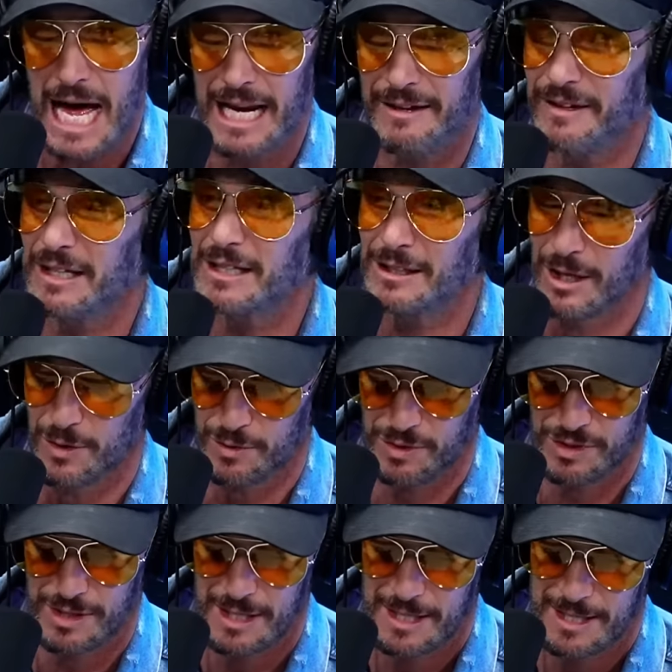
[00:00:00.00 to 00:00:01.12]
even
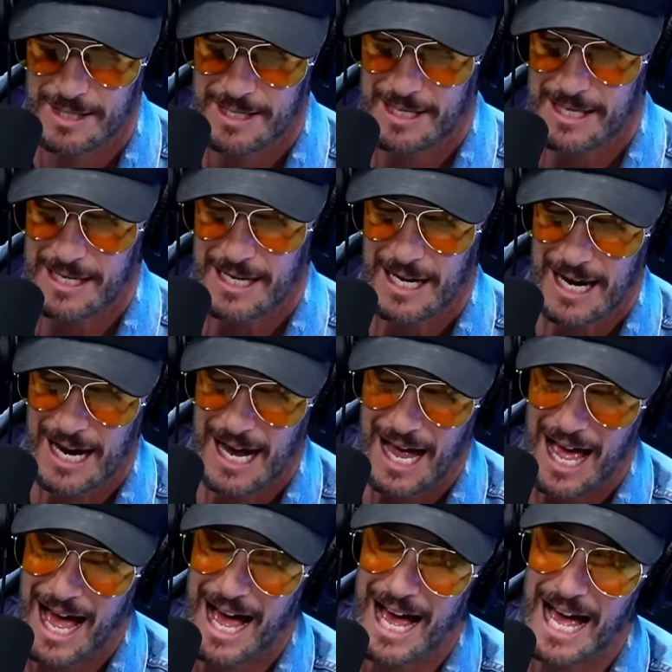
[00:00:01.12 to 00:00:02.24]
close.
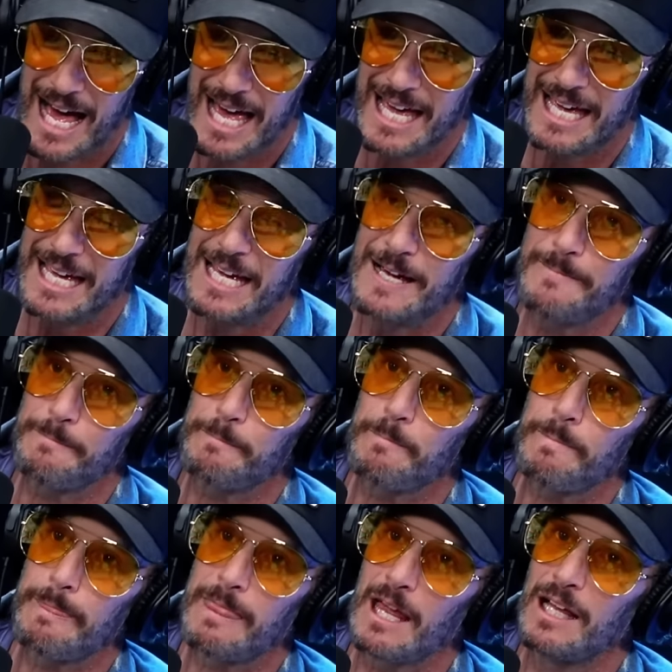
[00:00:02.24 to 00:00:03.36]
I
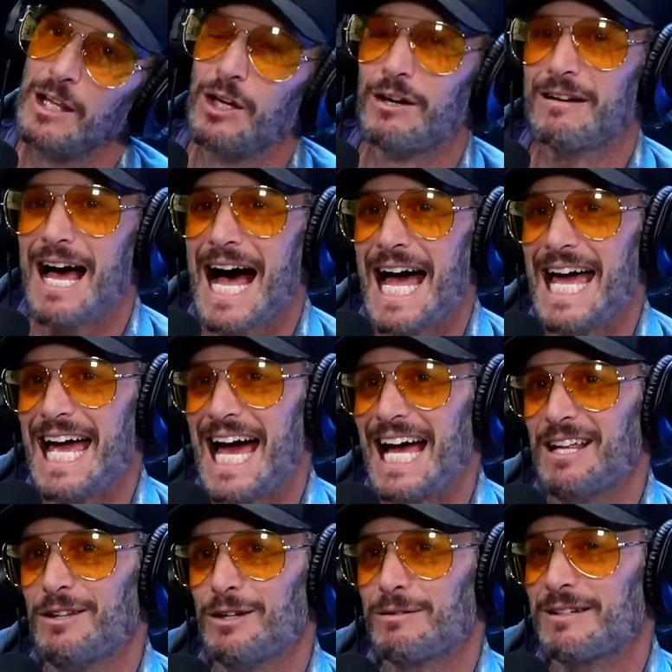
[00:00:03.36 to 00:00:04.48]
look. I
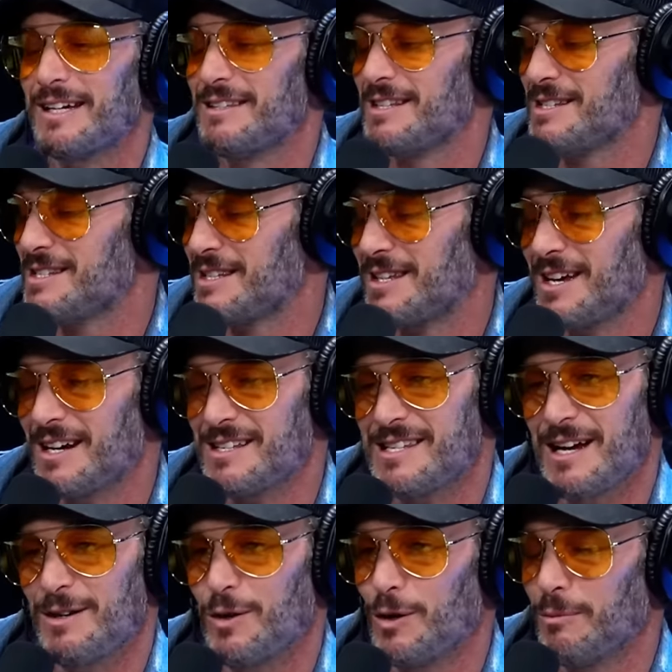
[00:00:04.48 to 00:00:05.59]
look. Uh, this is gonna
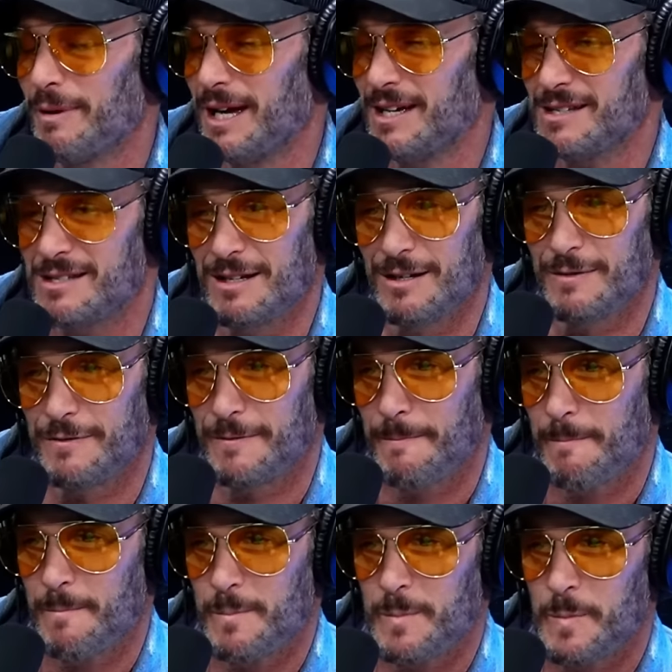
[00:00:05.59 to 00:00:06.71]
sound old man stuff.
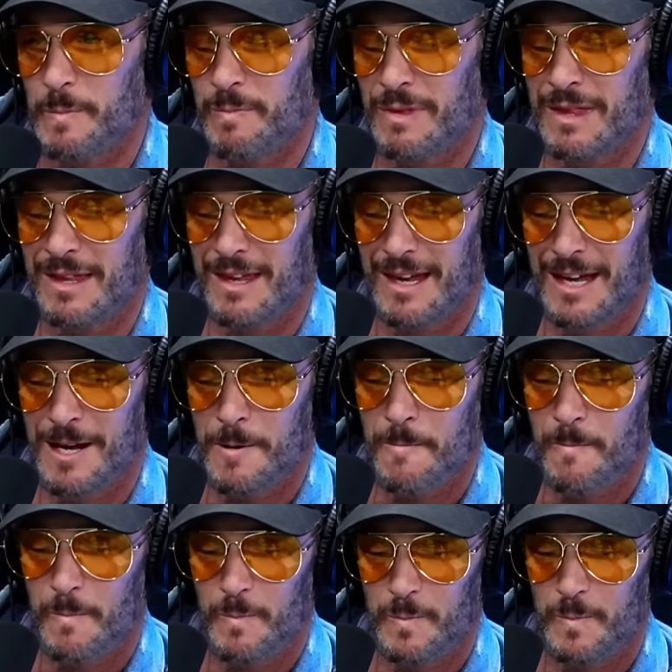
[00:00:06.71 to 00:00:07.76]
Well, you're an old